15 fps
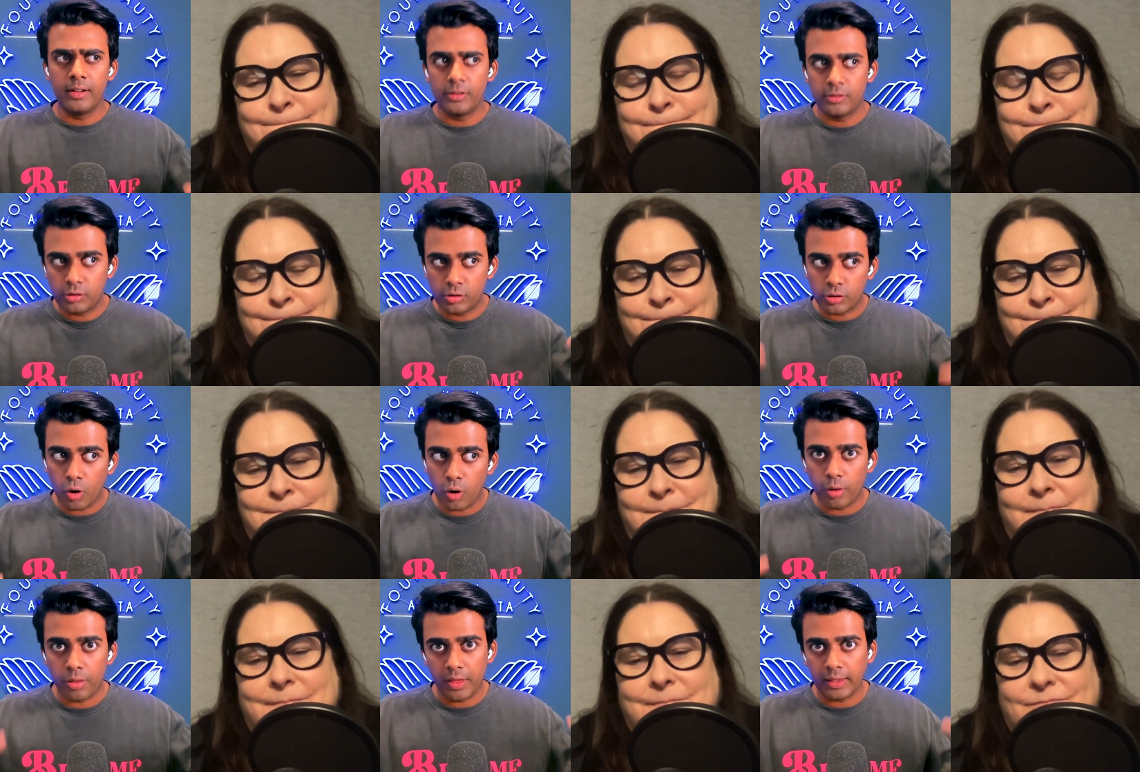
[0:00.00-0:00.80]

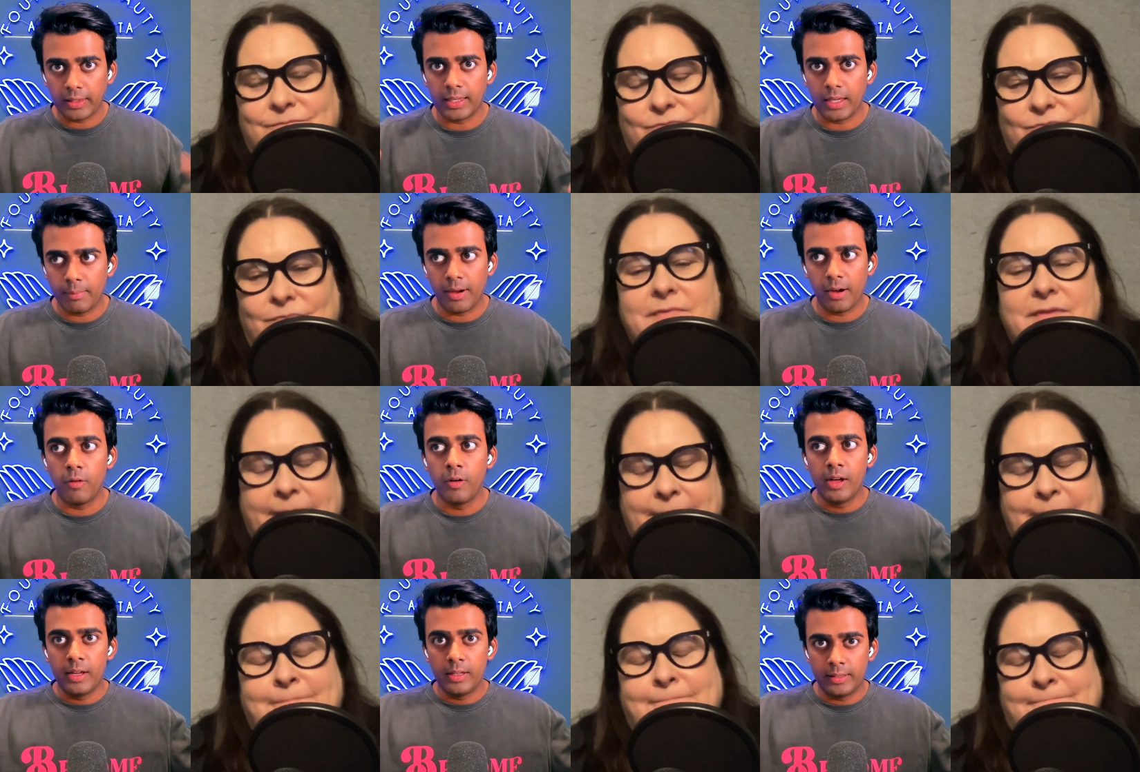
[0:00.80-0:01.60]
Speaker 1: so thinking
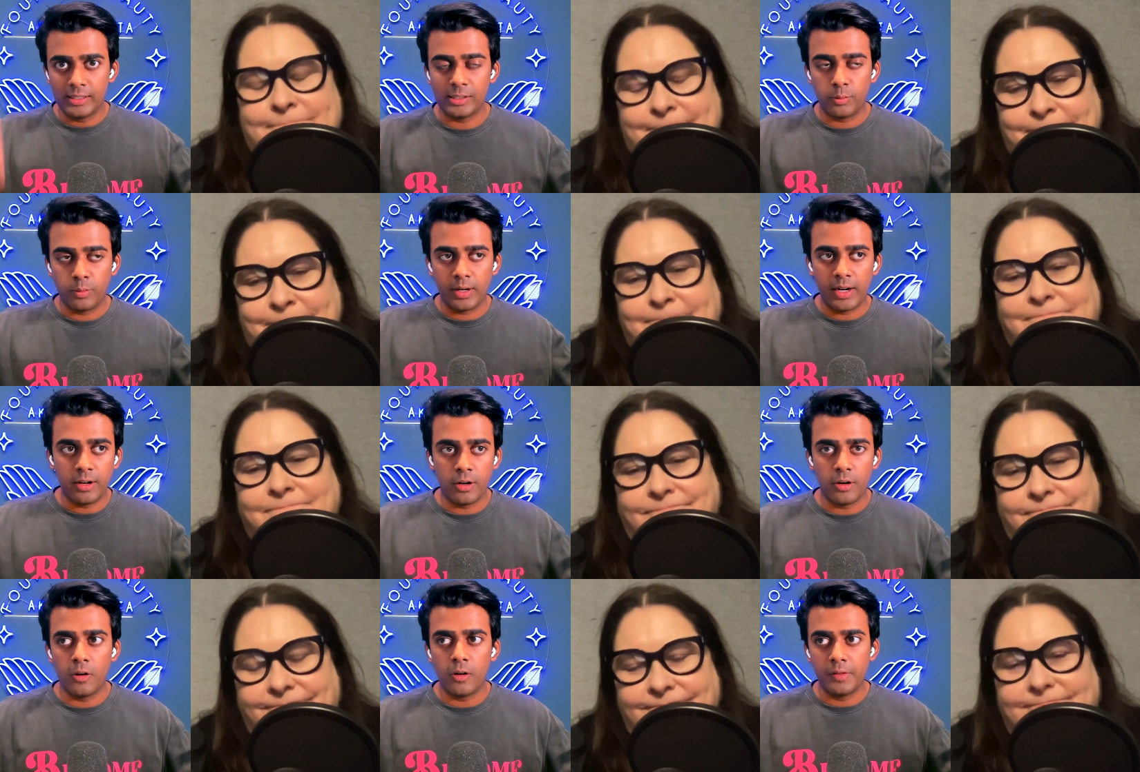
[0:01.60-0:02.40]
about this is what I
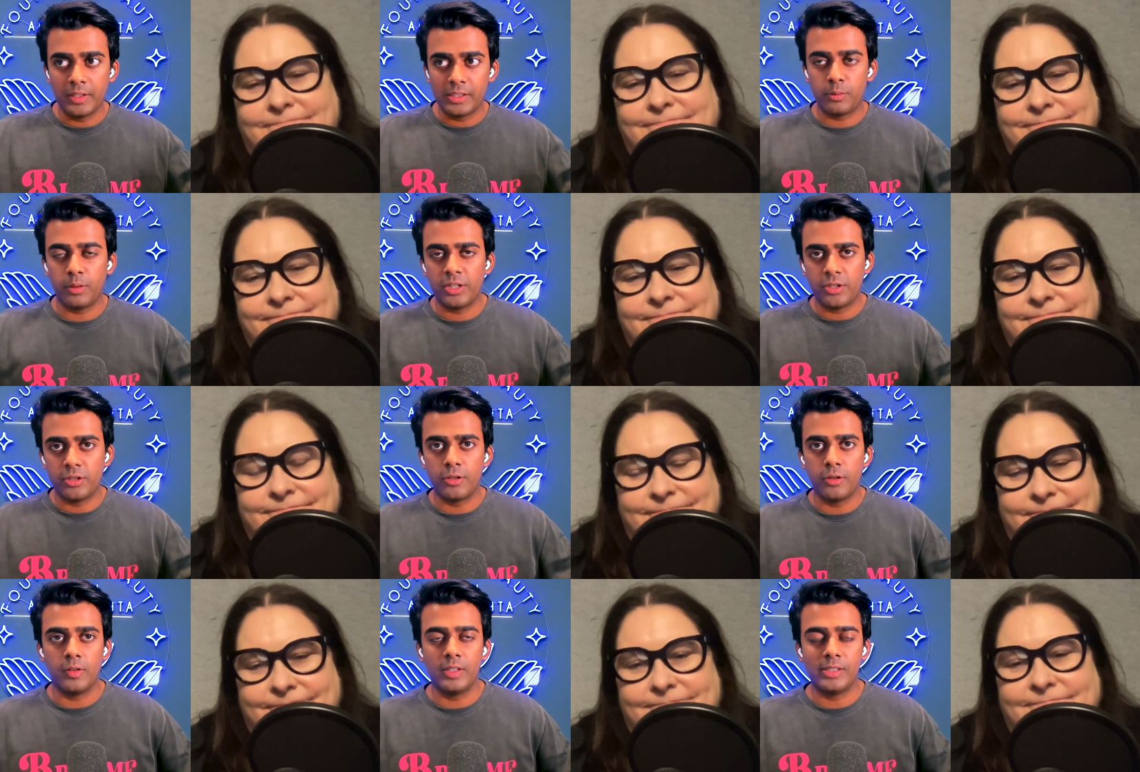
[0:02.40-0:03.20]
know, this is what I should
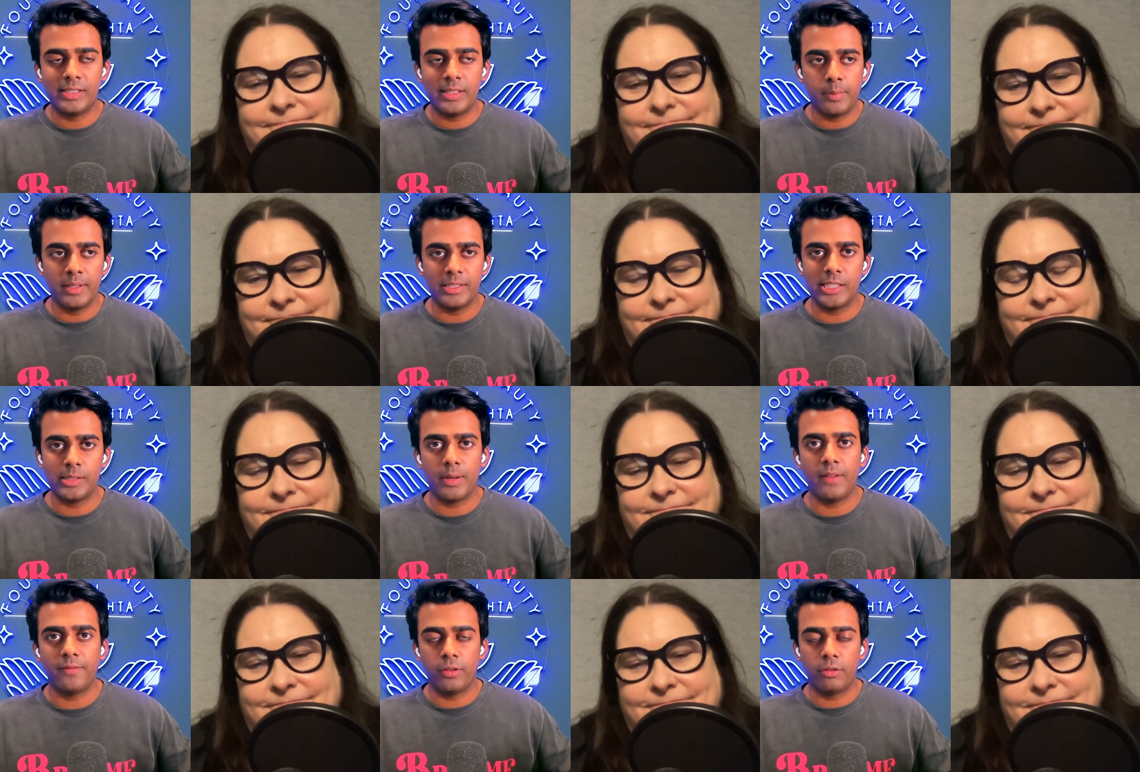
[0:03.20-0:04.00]
do, this is the business
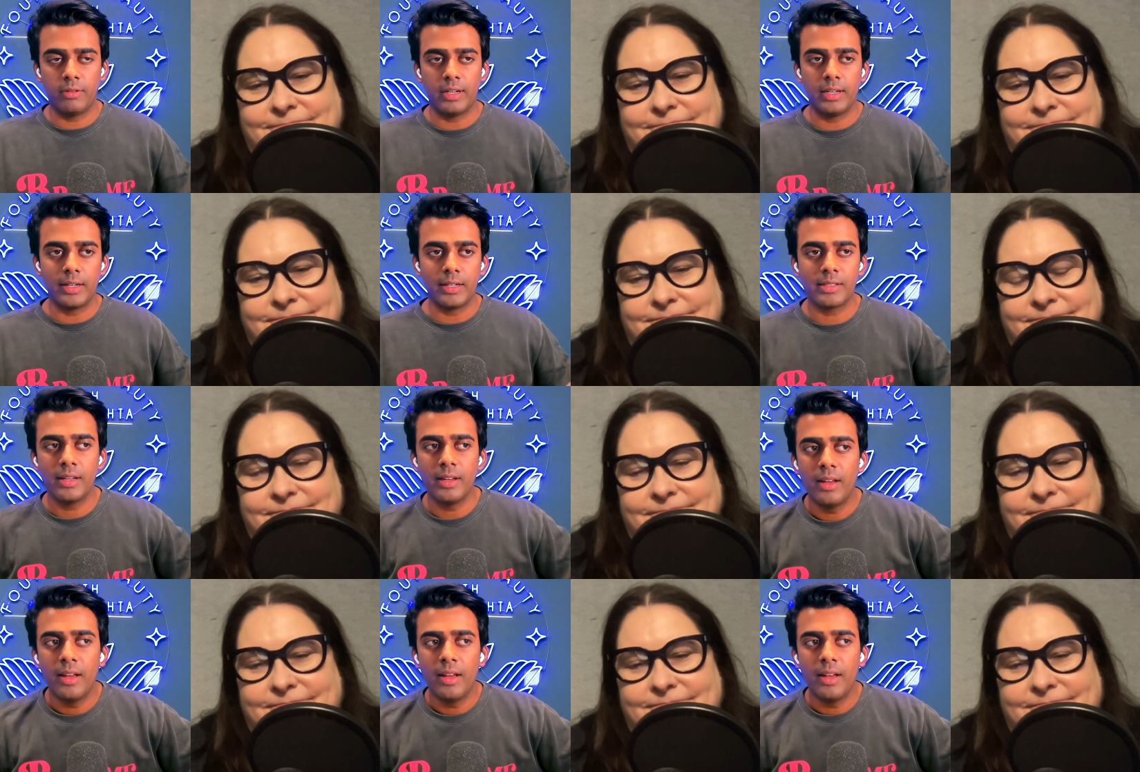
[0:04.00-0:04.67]
plan for three years.